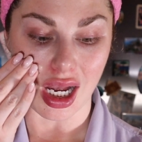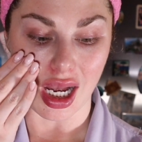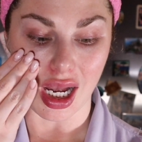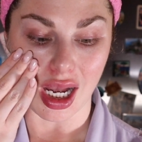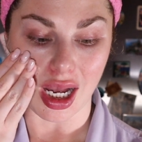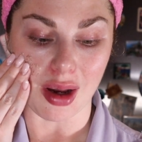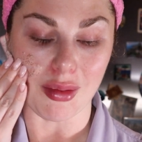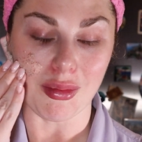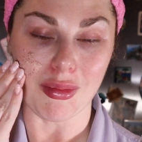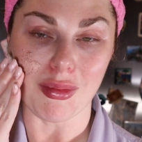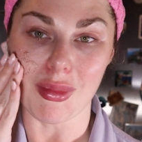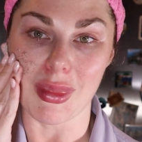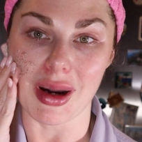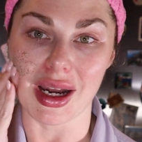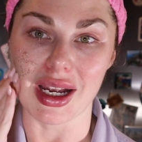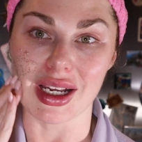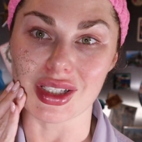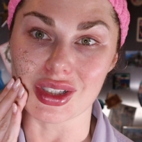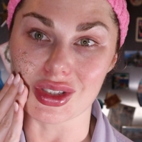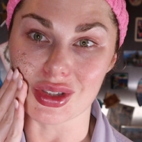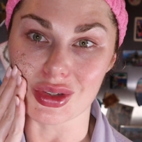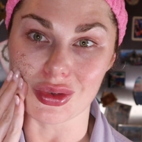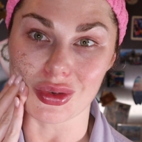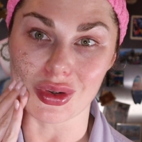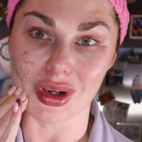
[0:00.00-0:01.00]
my
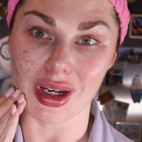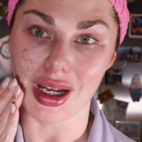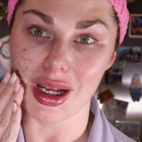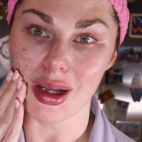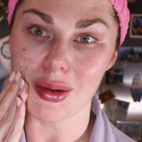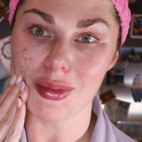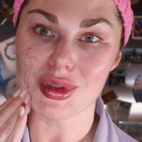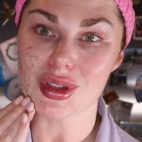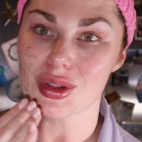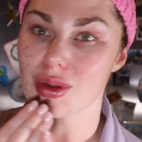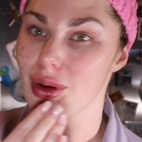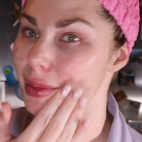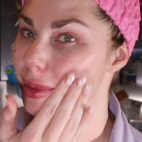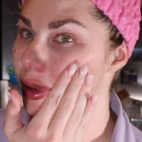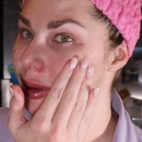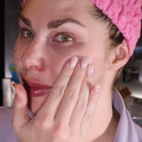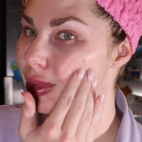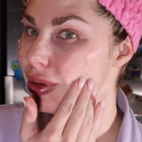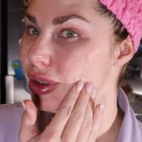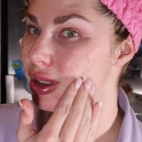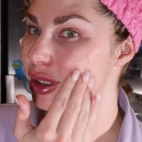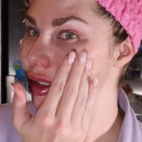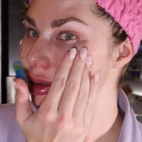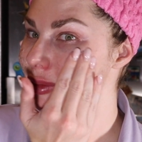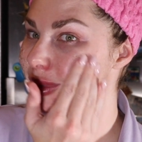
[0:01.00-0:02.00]
scrub. So I'm gonna
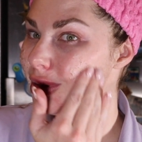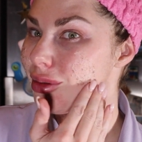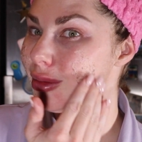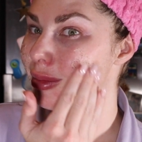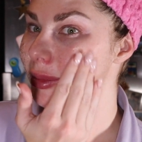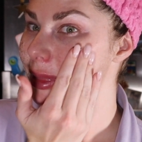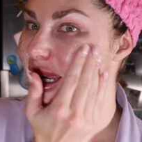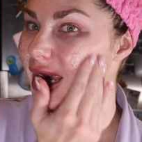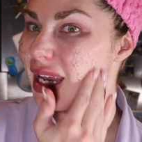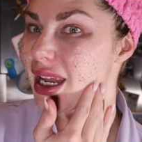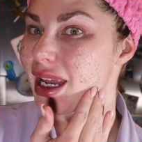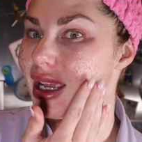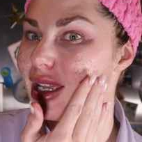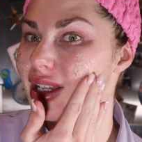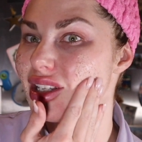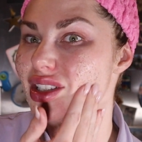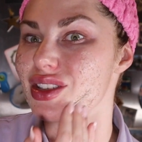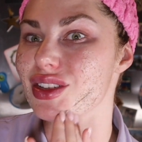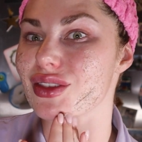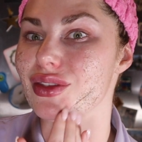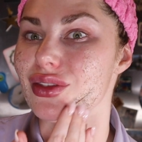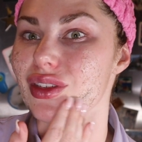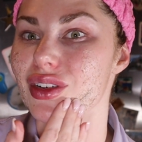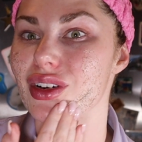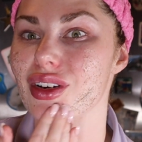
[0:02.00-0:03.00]
put a little bit with my
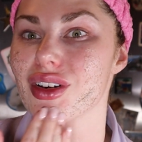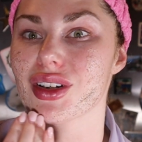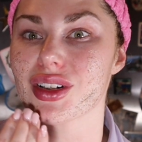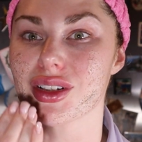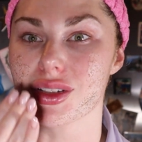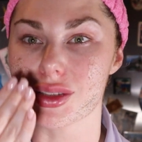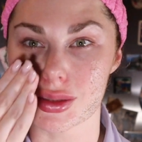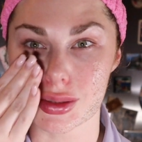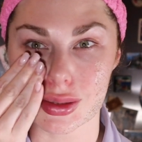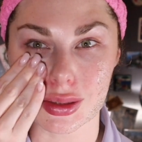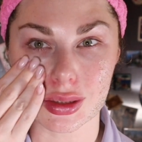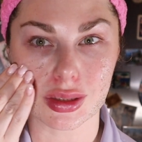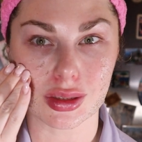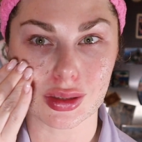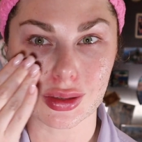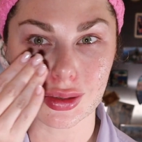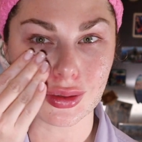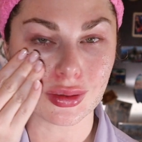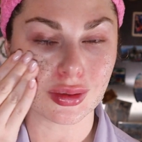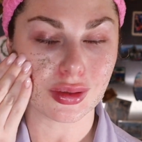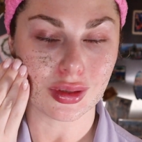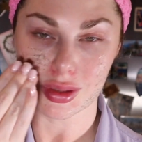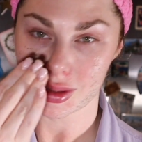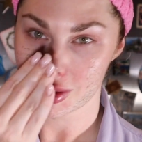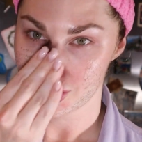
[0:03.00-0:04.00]
hands first.
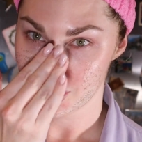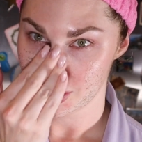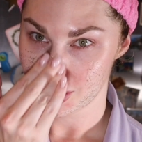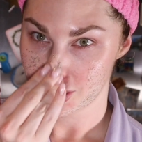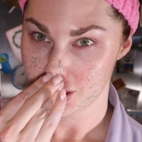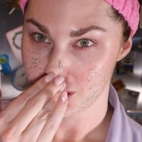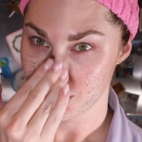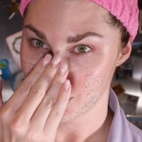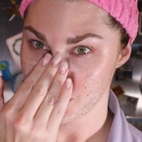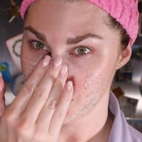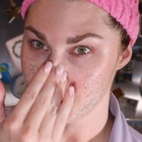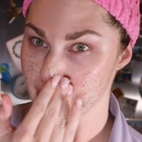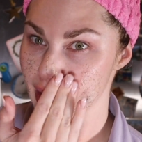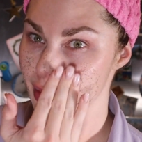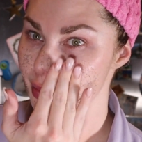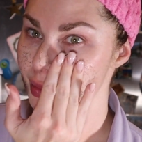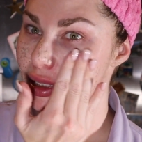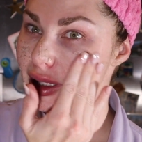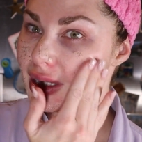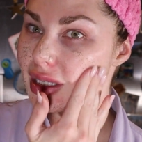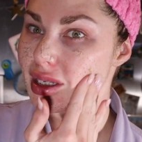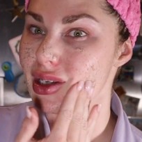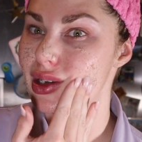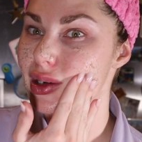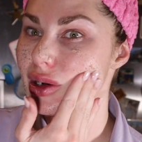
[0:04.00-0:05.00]
I'm
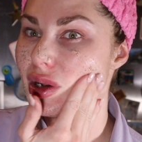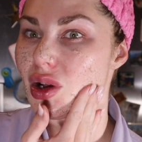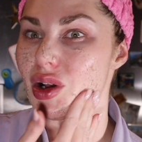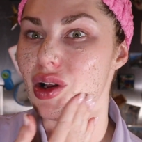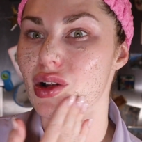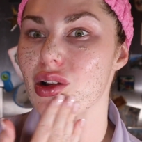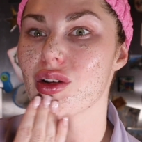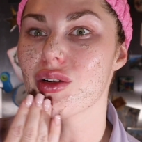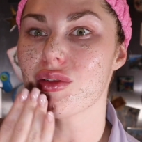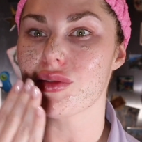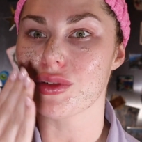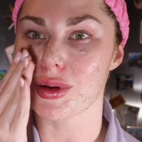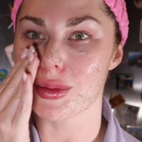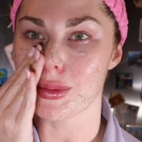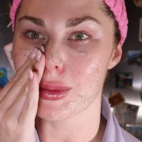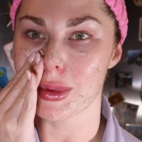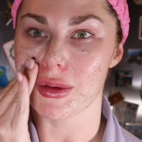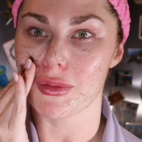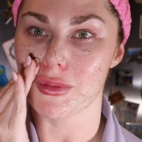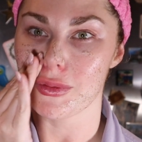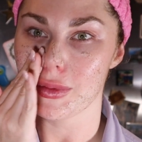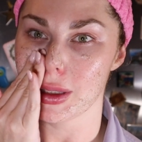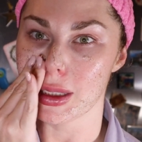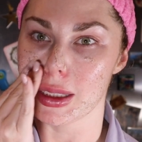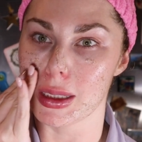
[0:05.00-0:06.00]
gonna get it all over on
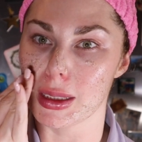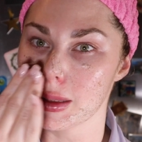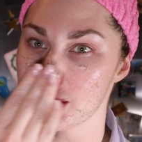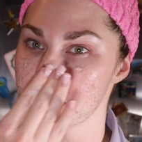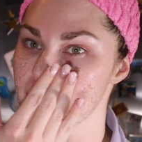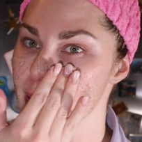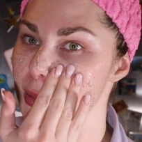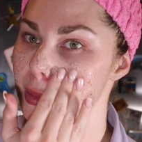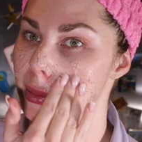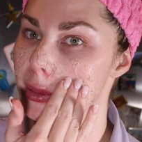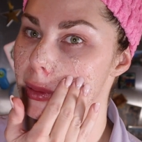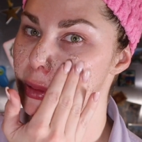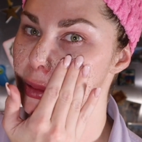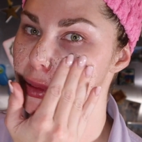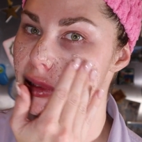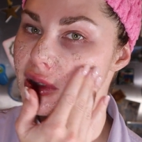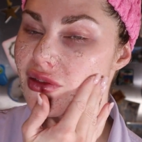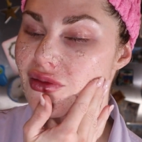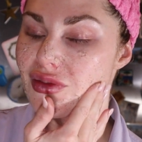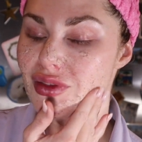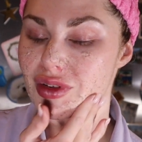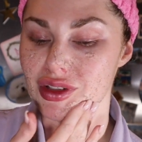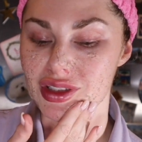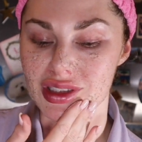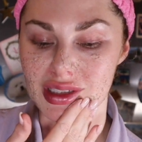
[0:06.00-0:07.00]
my face. This is
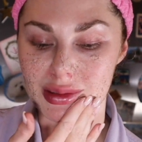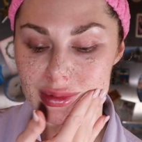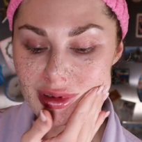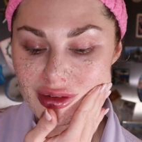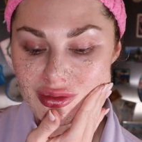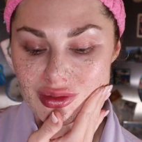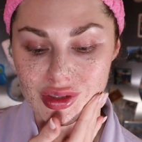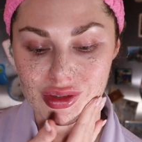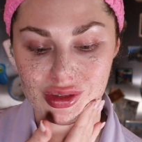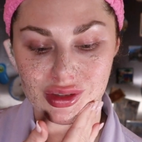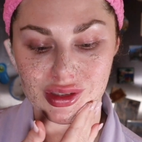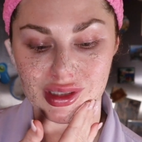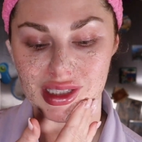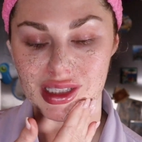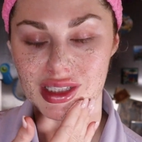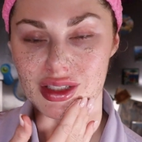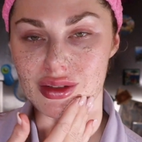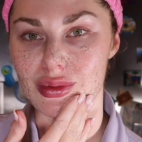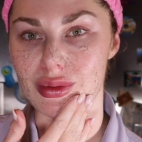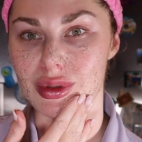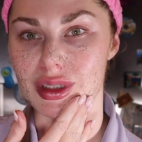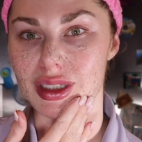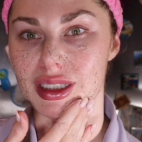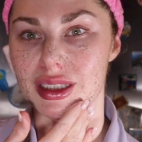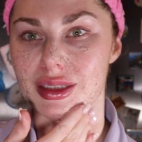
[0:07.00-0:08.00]
the first time I've used
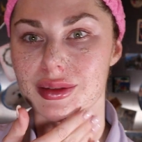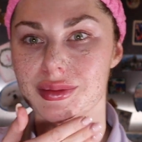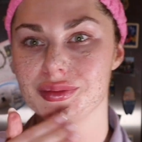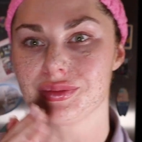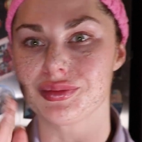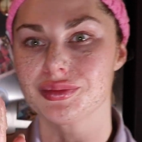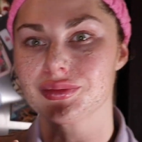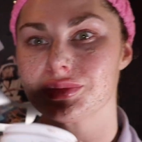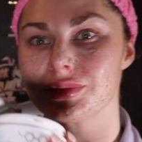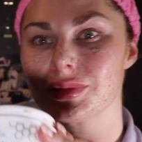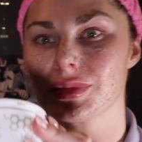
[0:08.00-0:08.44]
this one.